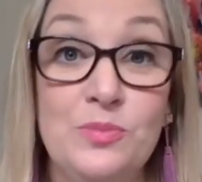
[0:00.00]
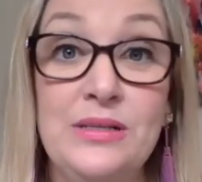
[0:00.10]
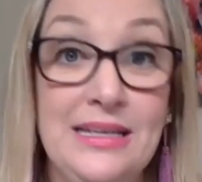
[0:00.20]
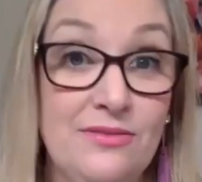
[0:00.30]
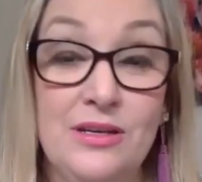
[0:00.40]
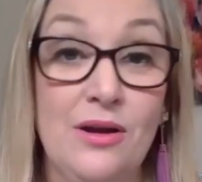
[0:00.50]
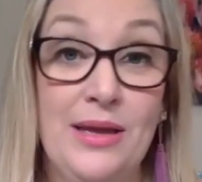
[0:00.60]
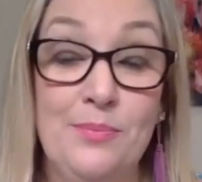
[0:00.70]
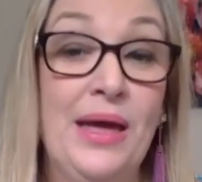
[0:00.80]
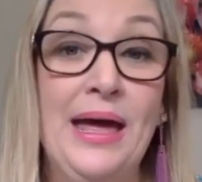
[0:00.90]
believe that
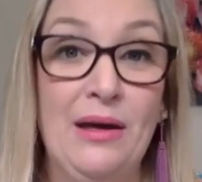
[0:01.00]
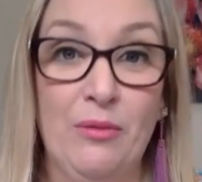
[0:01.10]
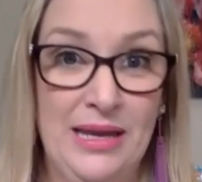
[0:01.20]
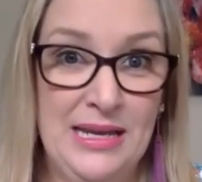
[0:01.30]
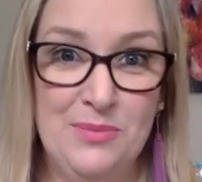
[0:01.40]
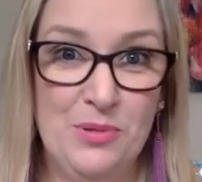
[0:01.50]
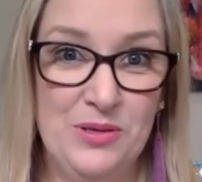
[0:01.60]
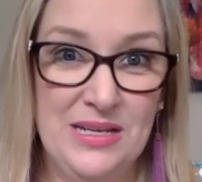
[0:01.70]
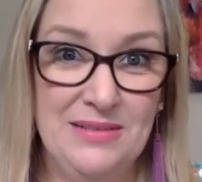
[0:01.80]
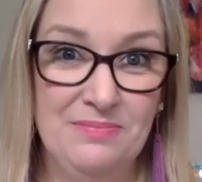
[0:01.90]
I empower
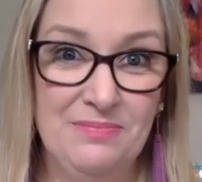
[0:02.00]
anybody.